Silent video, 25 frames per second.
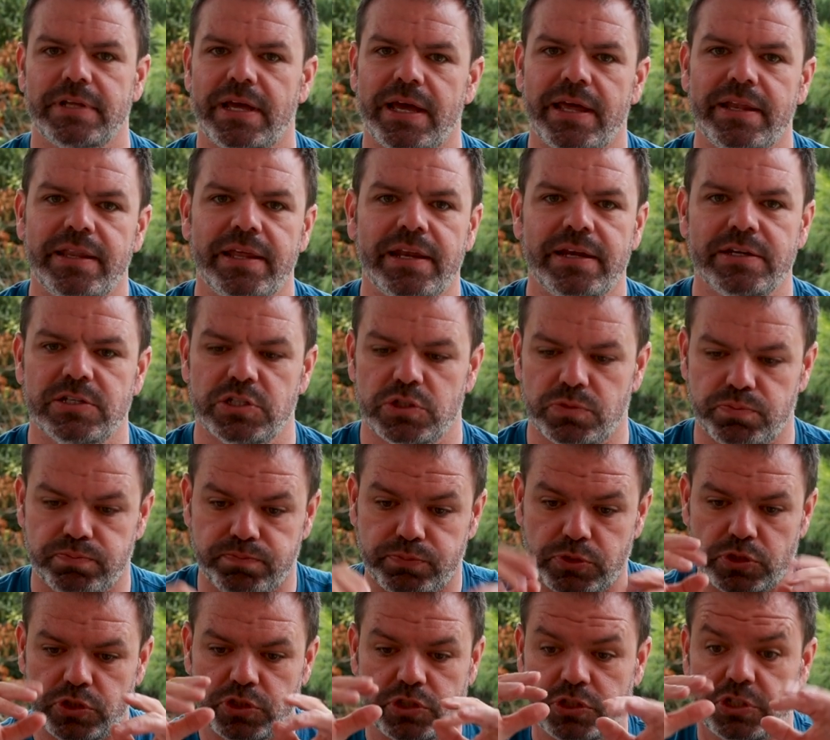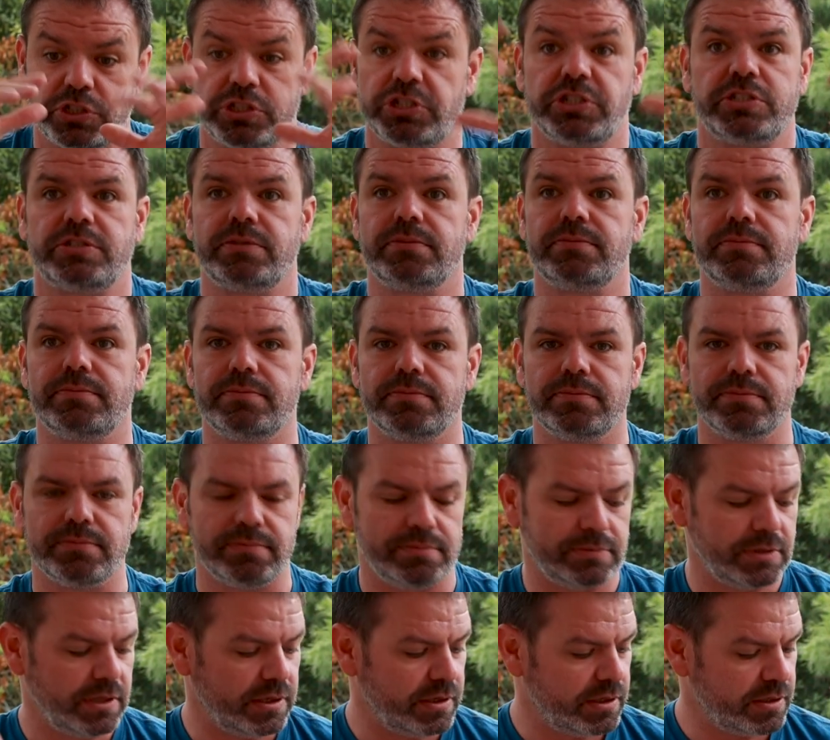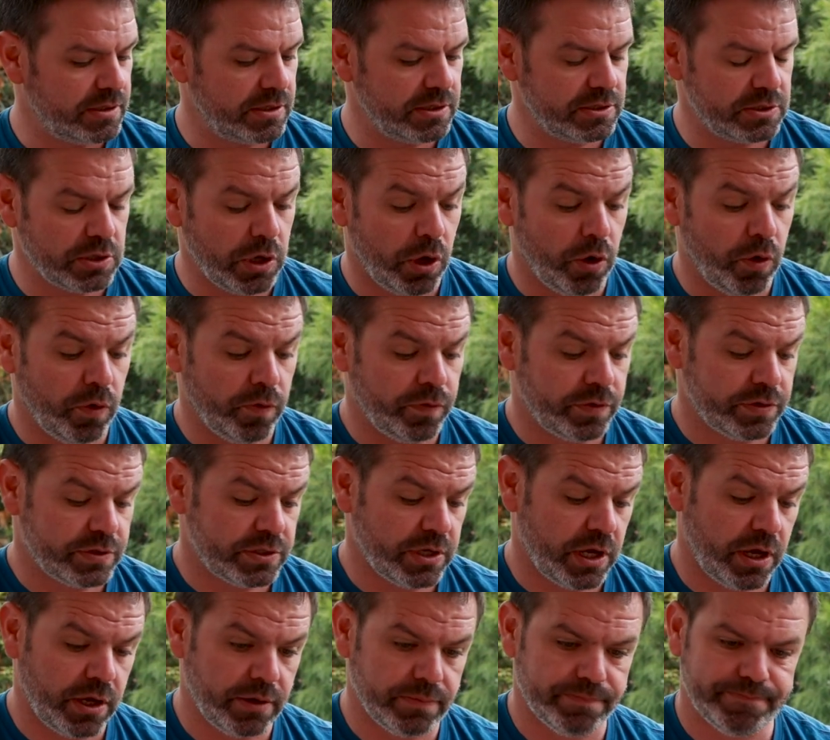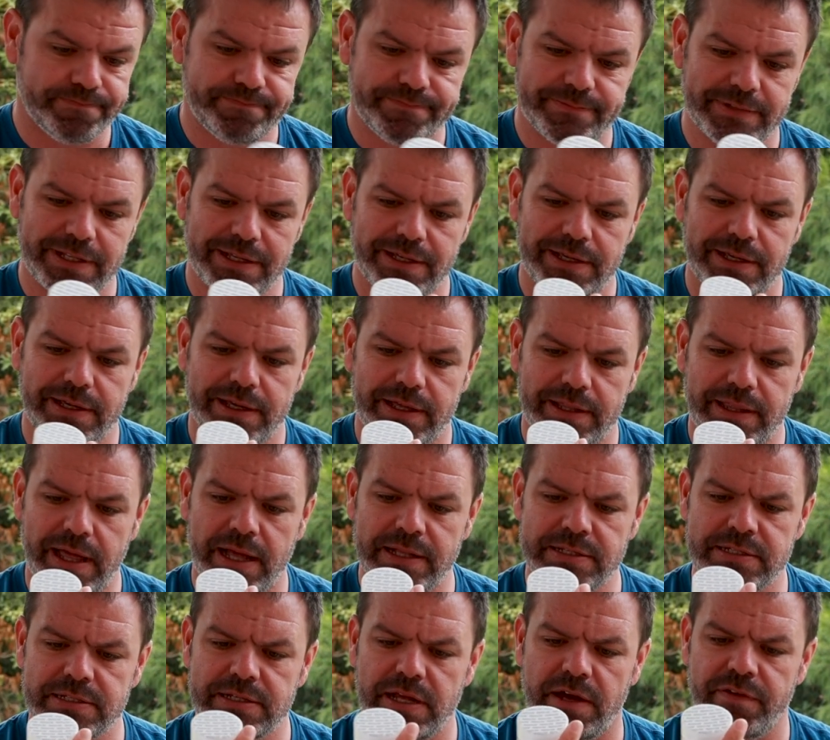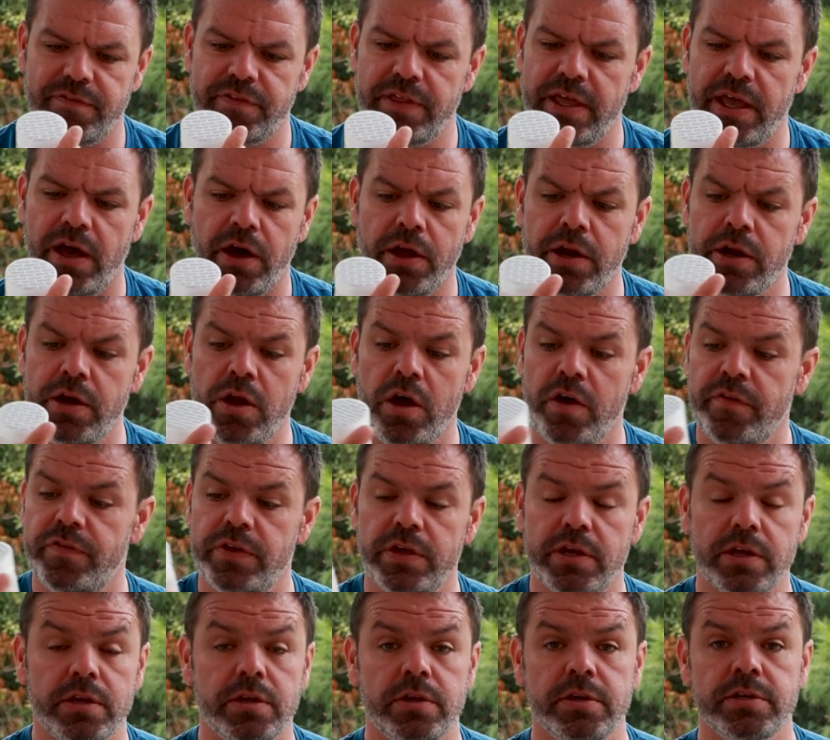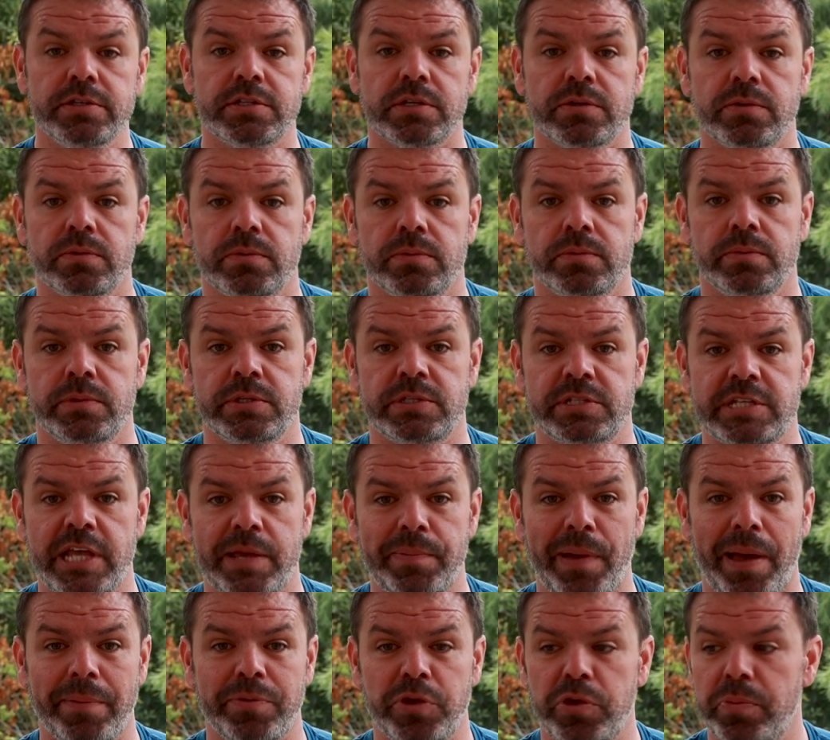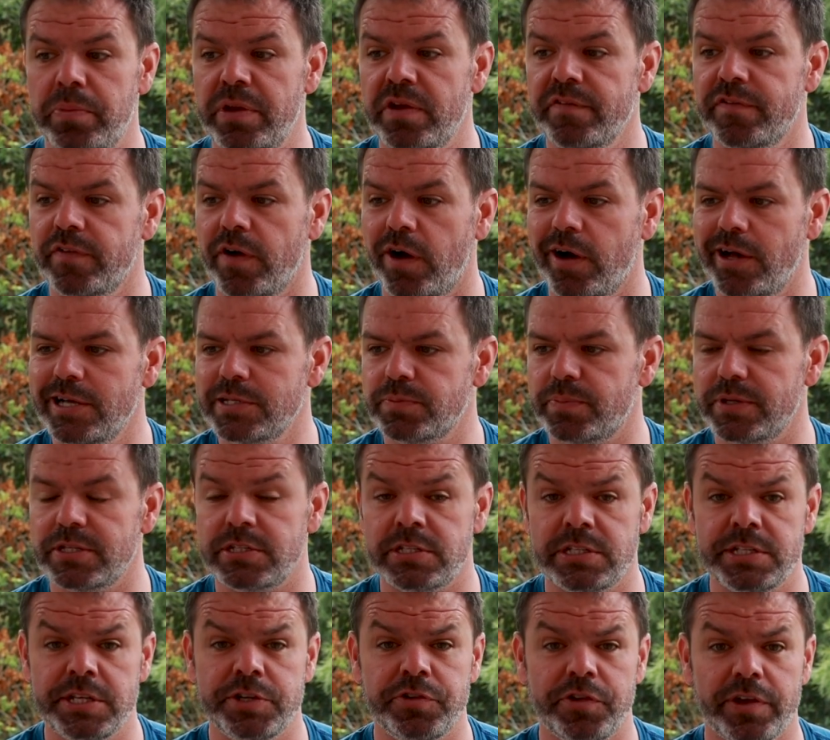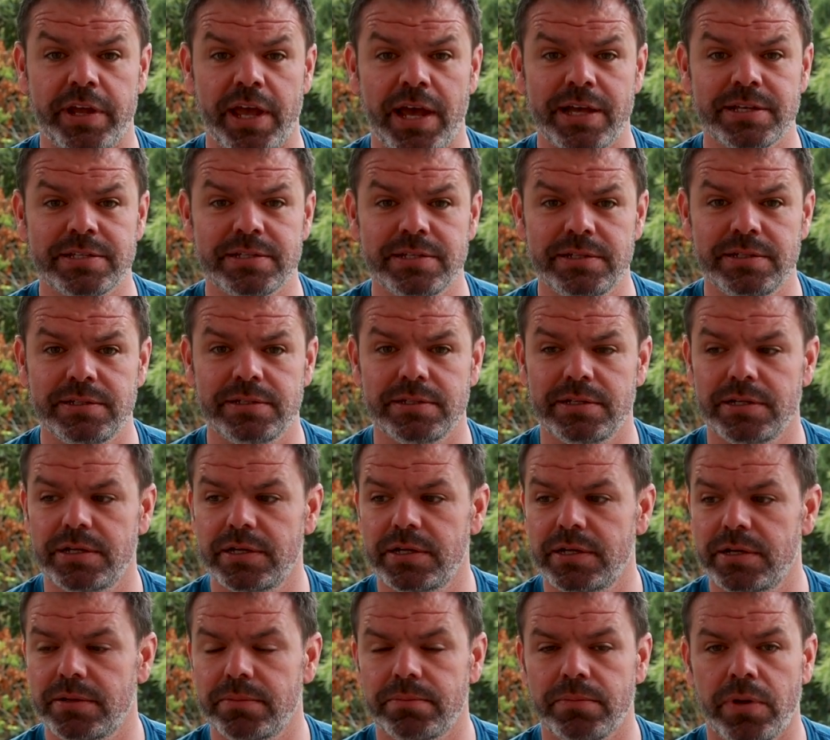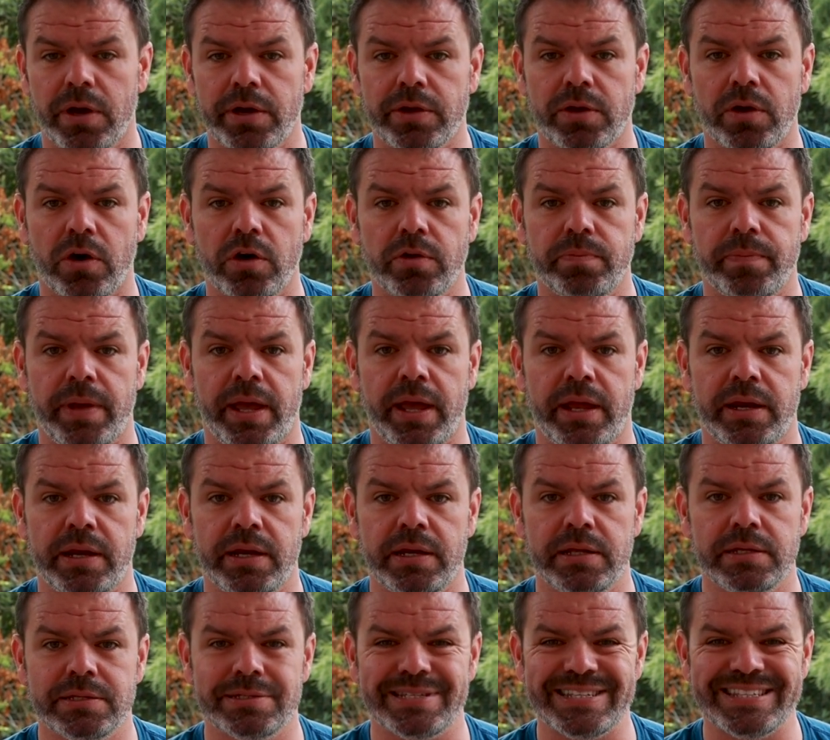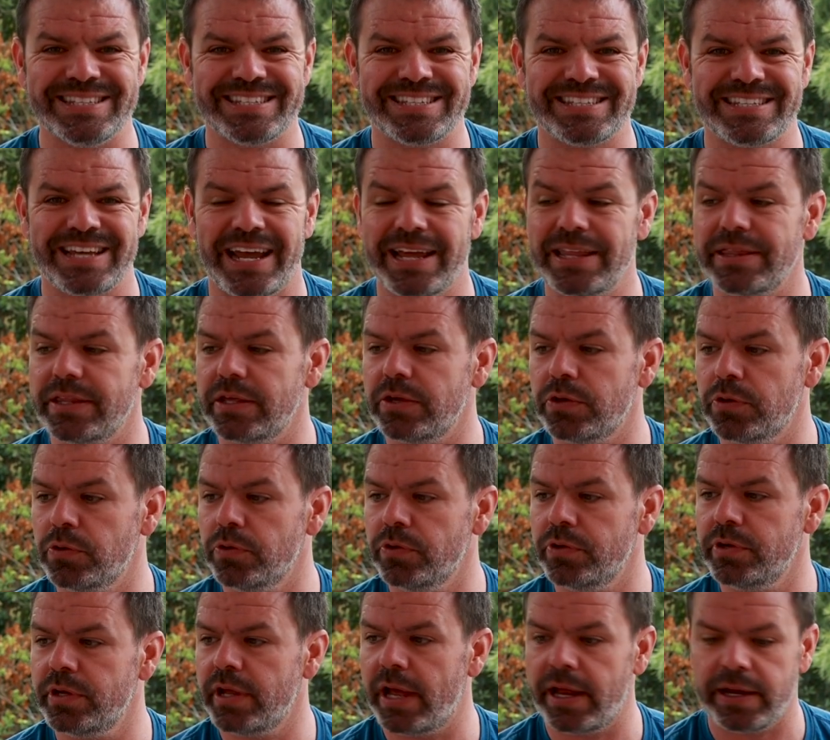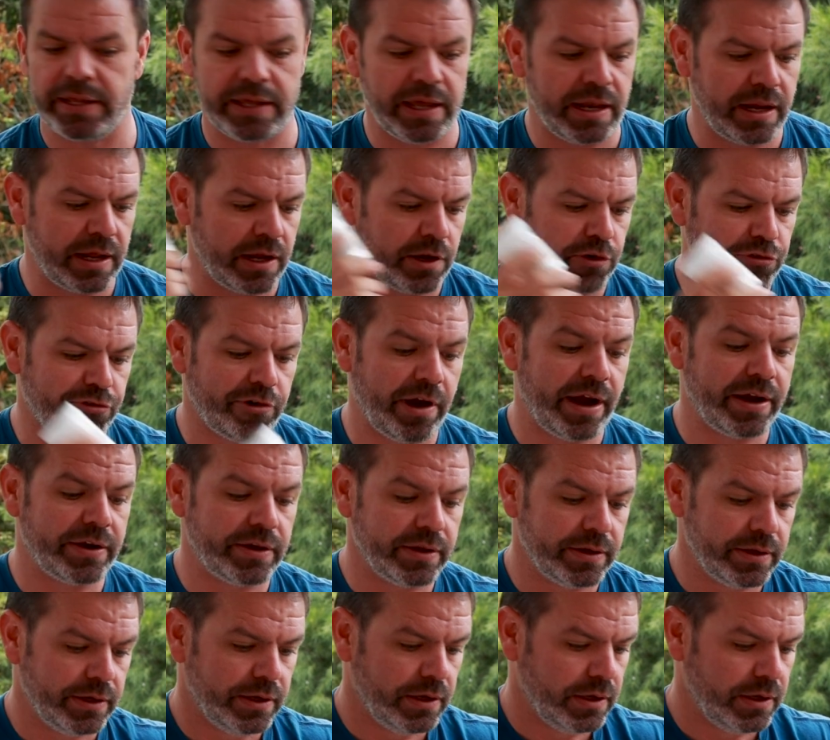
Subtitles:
and then it just dissolved. So that stuff there, I don't know if you can use it with CPAP humidifiers, but citric acid, my God, man, it is insanely good at getting crud